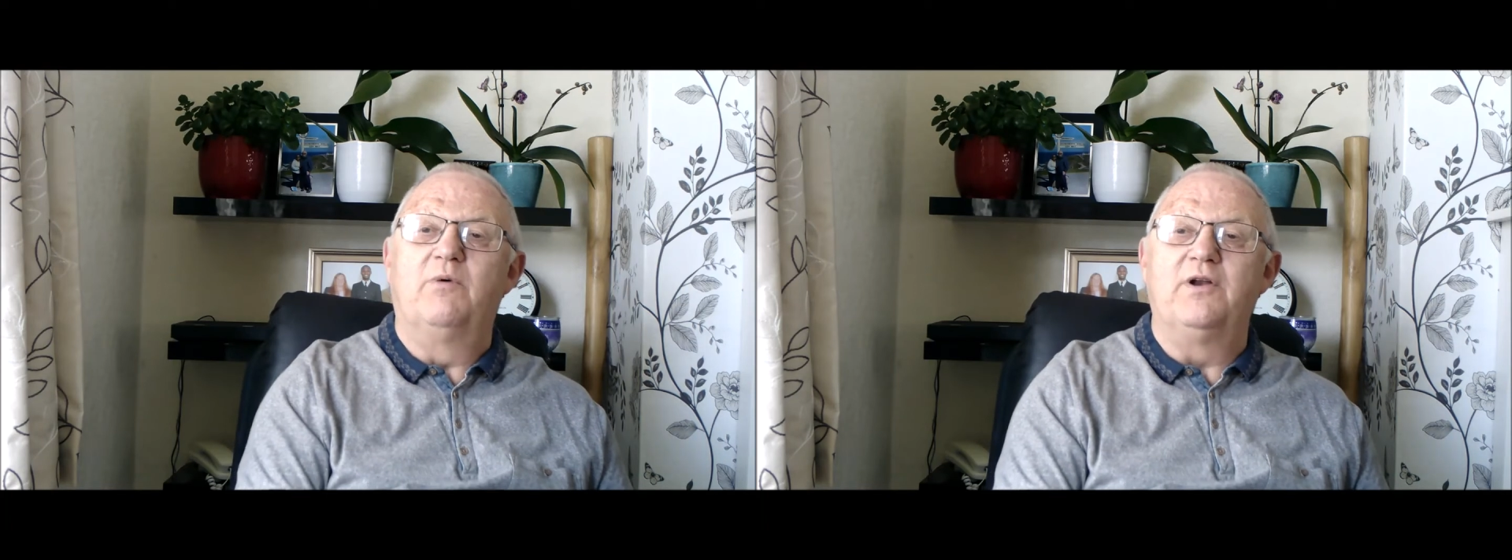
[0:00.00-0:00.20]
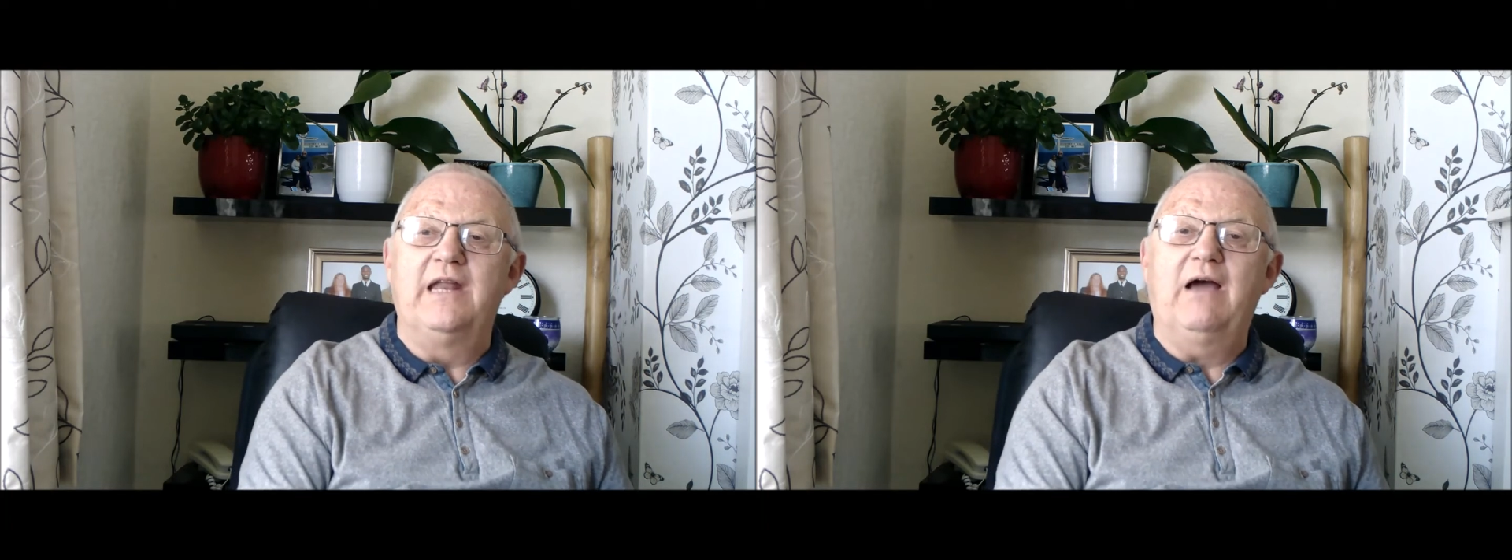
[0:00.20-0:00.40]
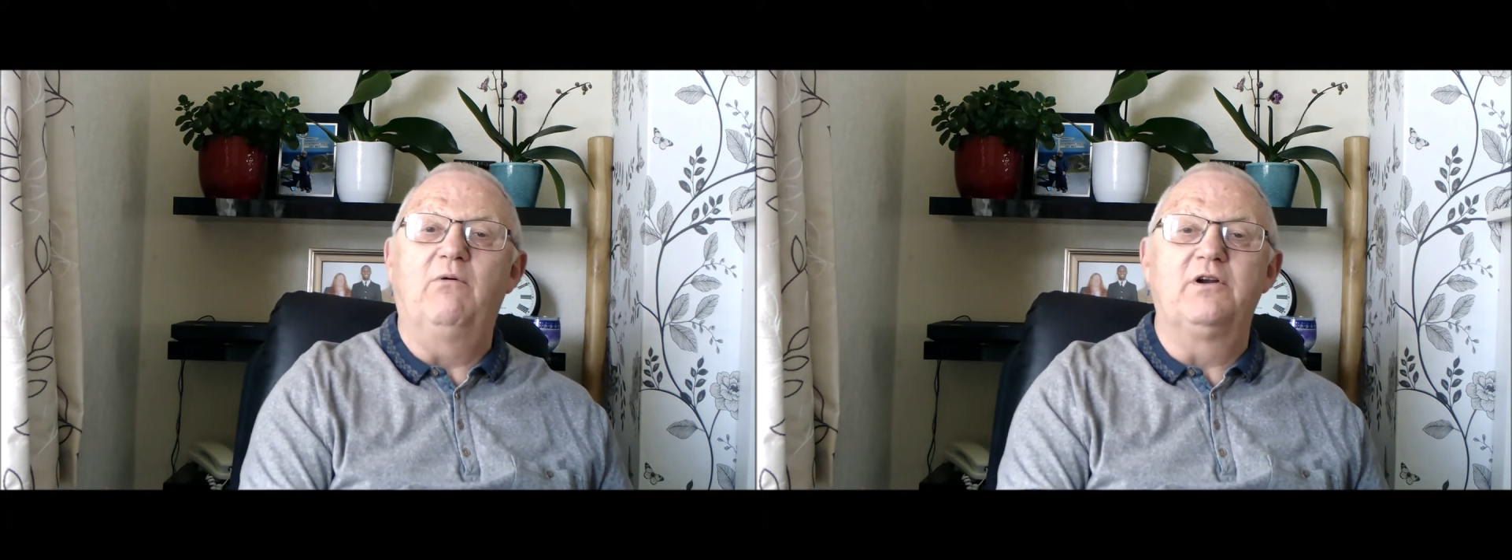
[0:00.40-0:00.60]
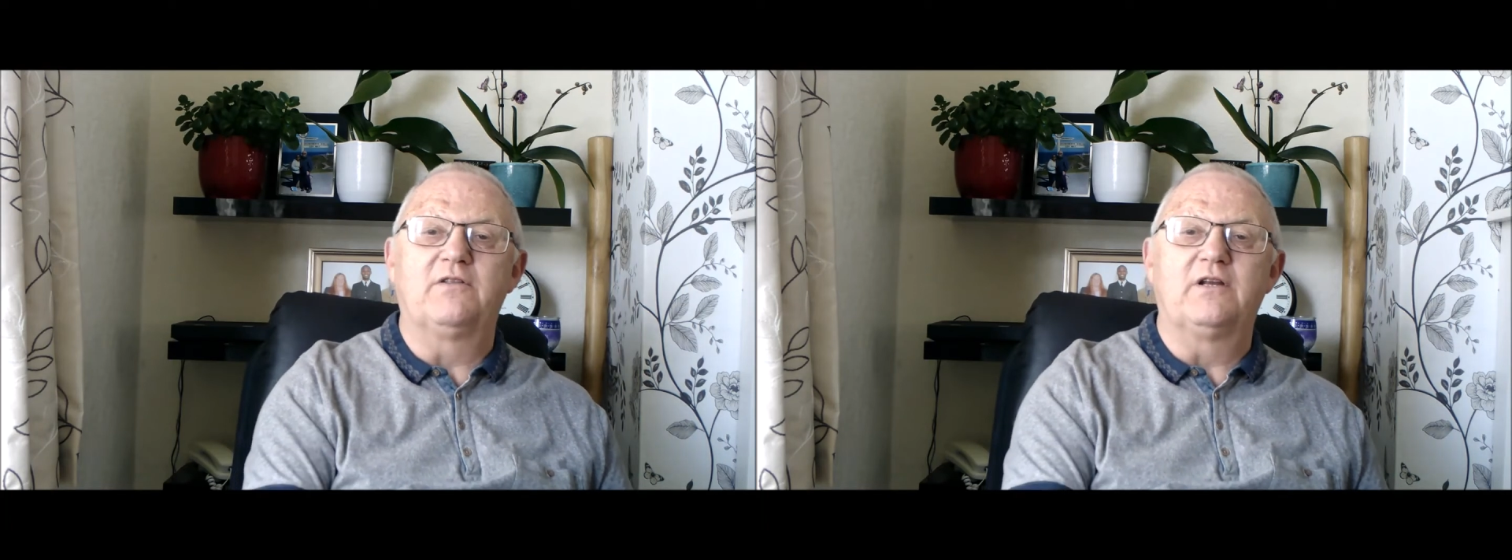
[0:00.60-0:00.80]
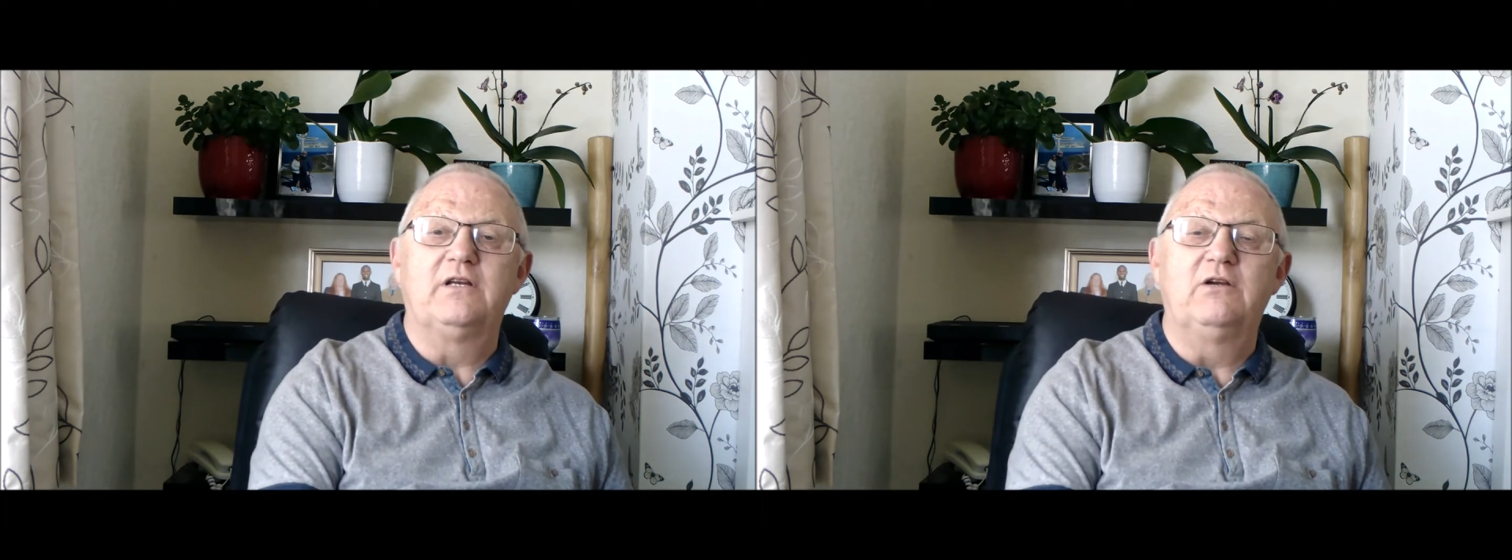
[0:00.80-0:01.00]
but now
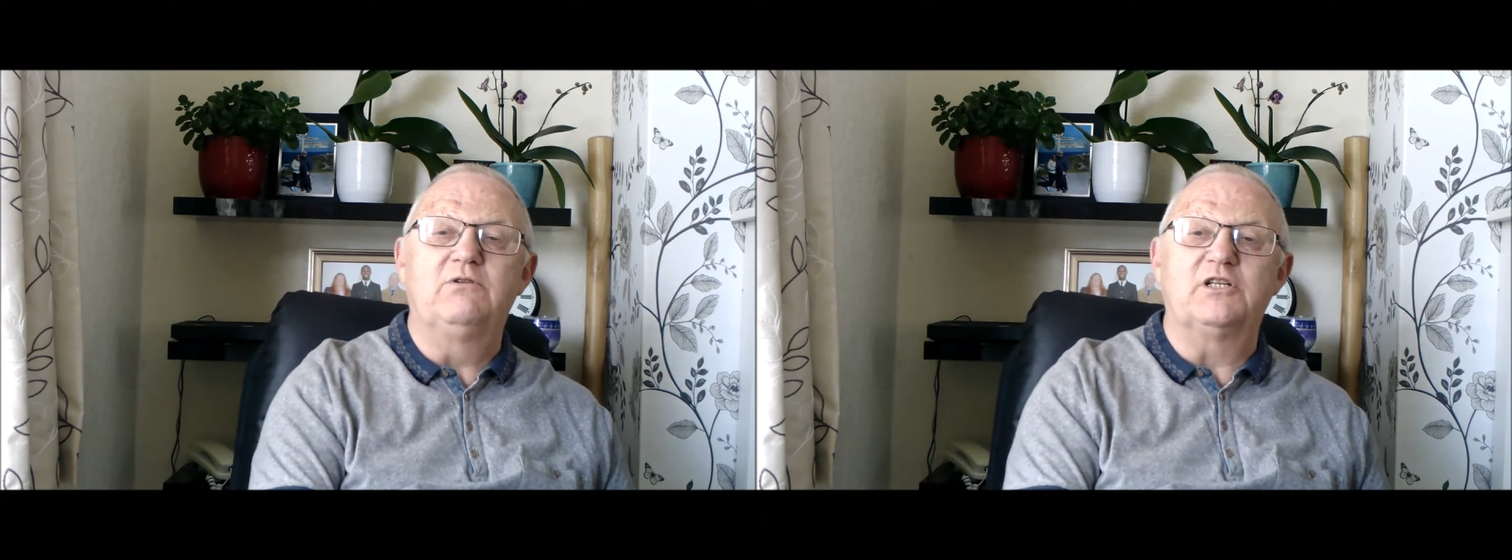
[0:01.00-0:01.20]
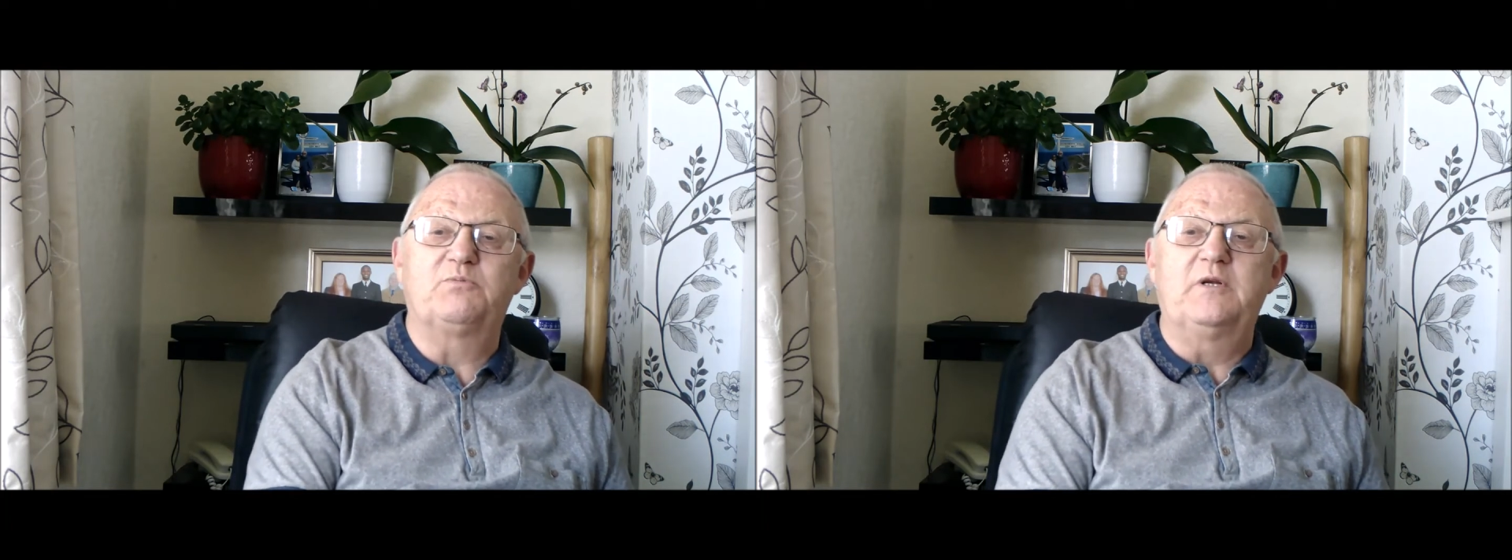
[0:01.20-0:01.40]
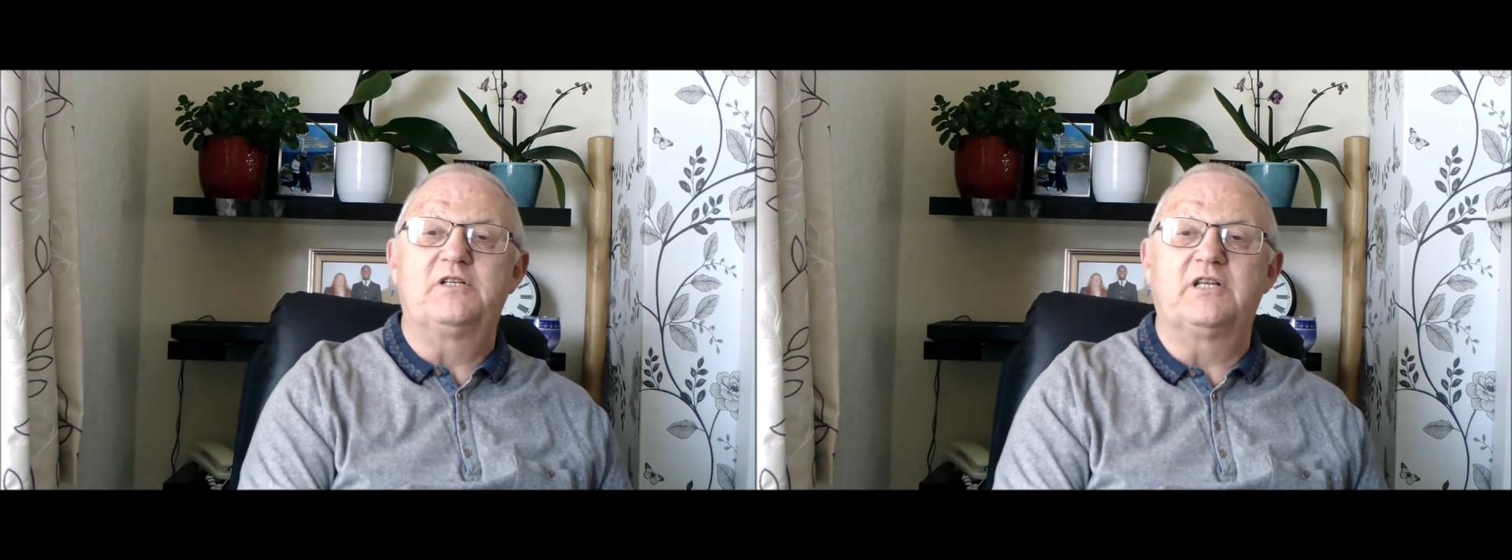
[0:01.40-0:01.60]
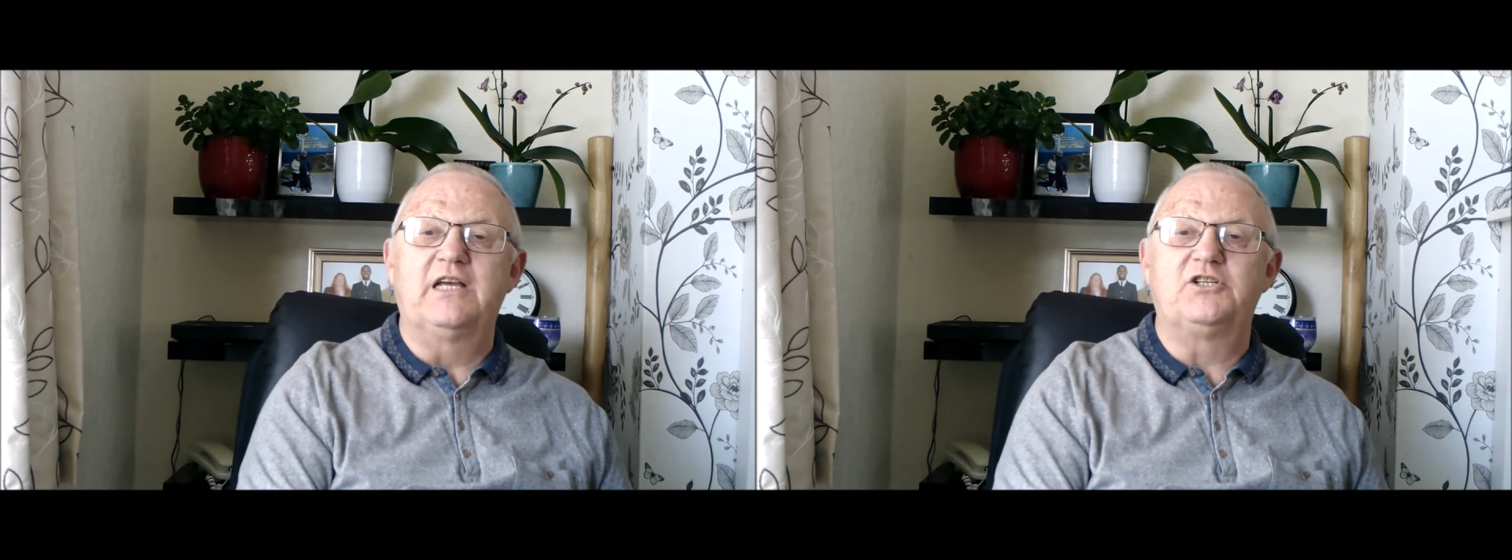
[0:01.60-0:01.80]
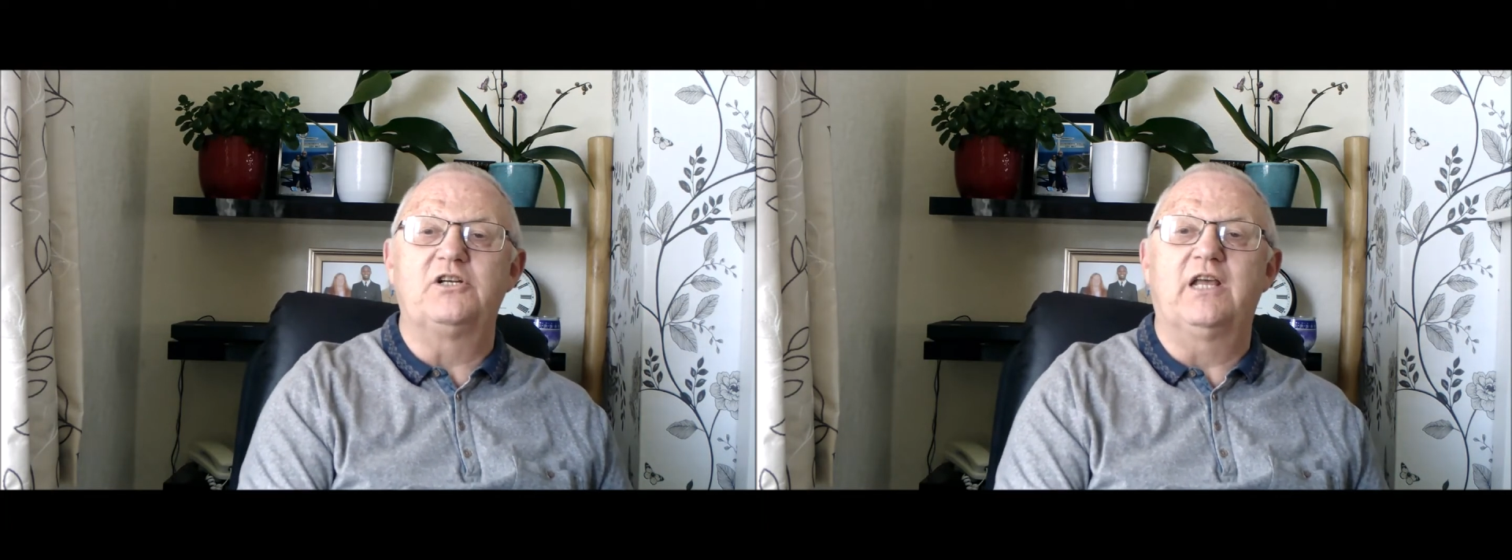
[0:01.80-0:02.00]
under the new
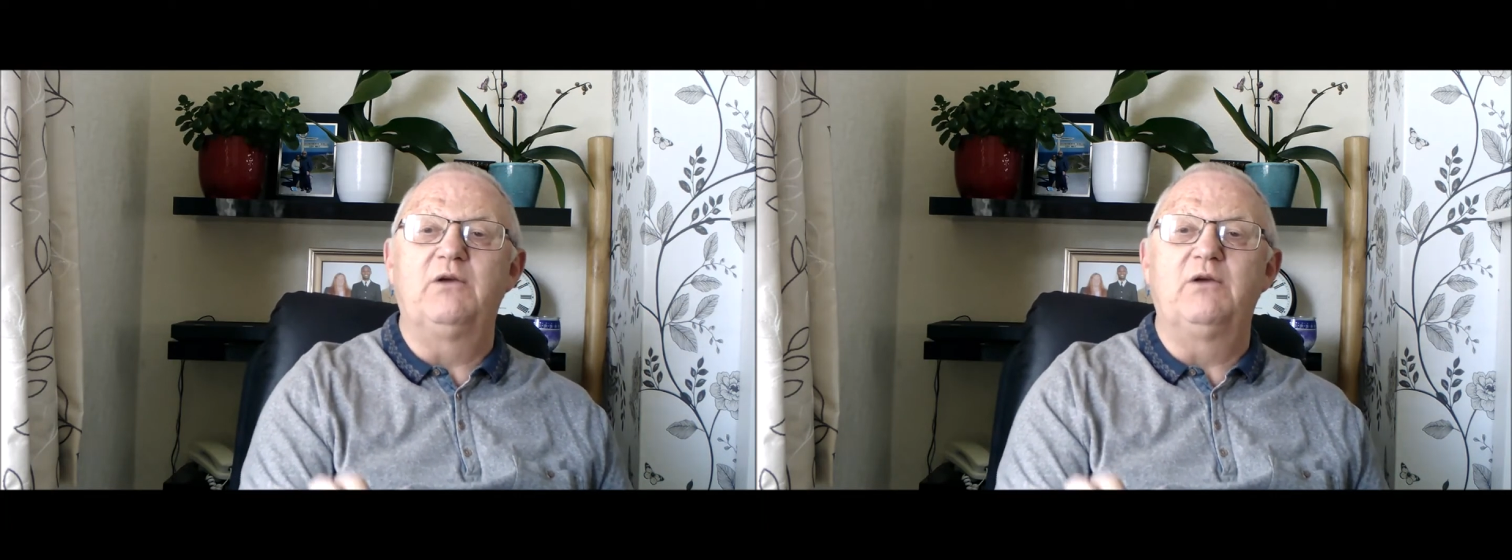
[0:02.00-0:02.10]
dispensation,